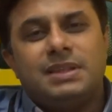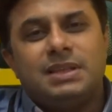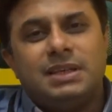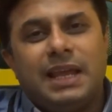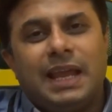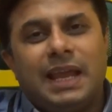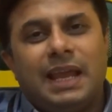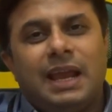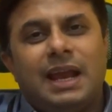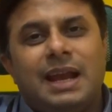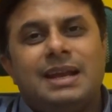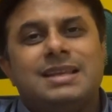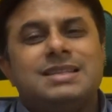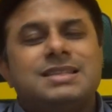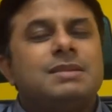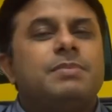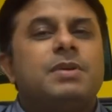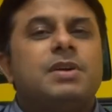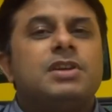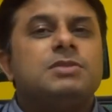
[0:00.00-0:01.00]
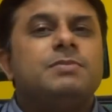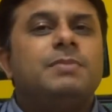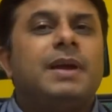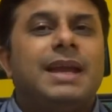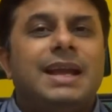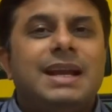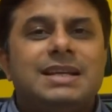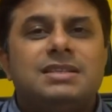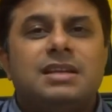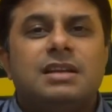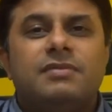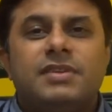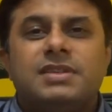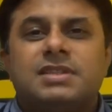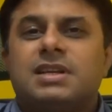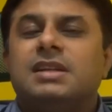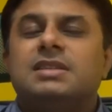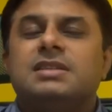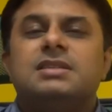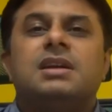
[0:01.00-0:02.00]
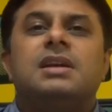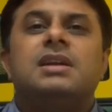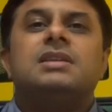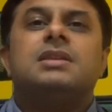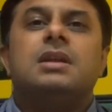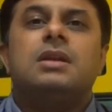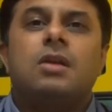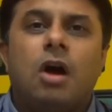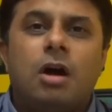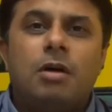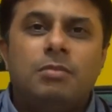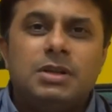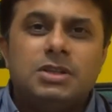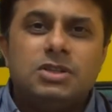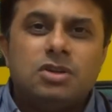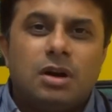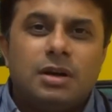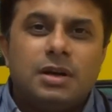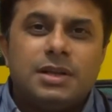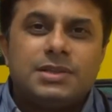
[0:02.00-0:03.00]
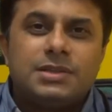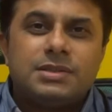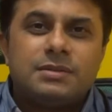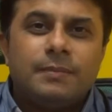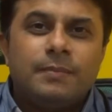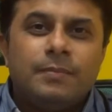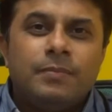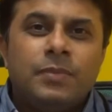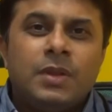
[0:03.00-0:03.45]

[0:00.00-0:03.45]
day and disappears by itself is considered as a normal jaundice.